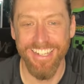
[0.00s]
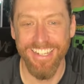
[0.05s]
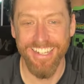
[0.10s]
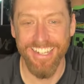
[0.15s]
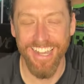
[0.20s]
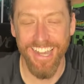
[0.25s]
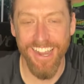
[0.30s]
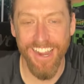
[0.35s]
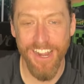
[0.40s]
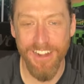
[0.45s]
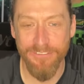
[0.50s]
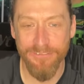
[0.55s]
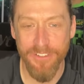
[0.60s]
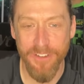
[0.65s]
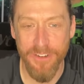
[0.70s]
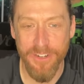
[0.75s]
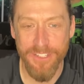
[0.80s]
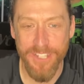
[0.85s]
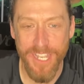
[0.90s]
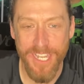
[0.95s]
All right,
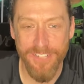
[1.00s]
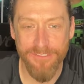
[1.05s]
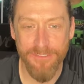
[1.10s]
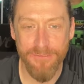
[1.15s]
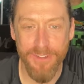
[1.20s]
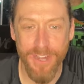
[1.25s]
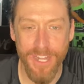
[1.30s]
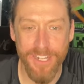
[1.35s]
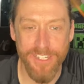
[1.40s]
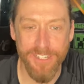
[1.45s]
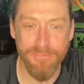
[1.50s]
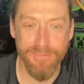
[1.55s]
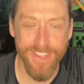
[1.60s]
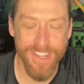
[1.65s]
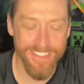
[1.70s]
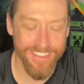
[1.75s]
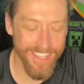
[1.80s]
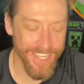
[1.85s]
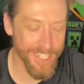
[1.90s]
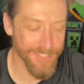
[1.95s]
folks. Thanks for watching,
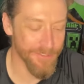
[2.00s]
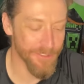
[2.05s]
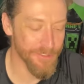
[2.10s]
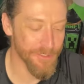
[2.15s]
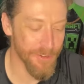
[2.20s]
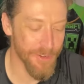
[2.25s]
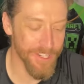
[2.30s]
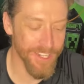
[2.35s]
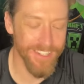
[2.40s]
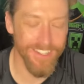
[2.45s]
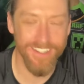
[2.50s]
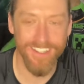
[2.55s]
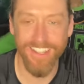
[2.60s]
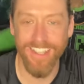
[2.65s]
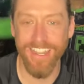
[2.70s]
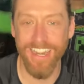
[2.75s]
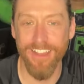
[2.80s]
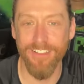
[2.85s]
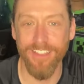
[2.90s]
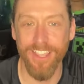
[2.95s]
man. Thanks for joining,
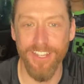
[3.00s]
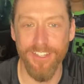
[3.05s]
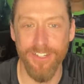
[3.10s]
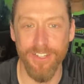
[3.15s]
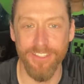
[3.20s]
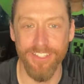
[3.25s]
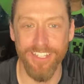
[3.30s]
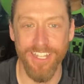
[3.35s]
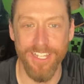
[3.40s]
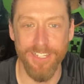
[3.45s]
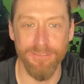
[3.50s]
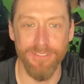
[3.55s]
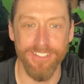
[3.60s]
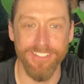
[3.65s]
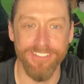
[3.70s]
and I'll catch you on the next one.